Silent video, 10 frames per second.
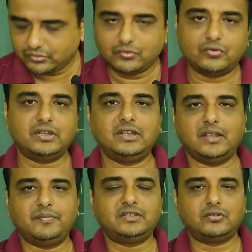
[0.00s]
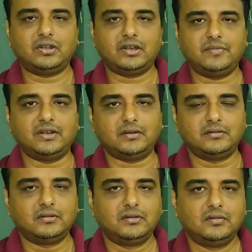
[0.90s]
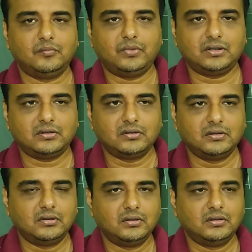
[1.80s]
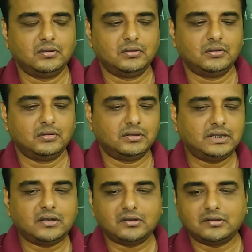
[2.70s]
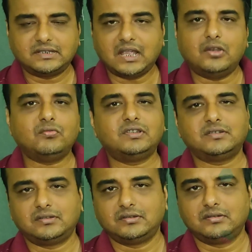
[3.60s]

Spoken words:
wrote in epistolary manner, but their style was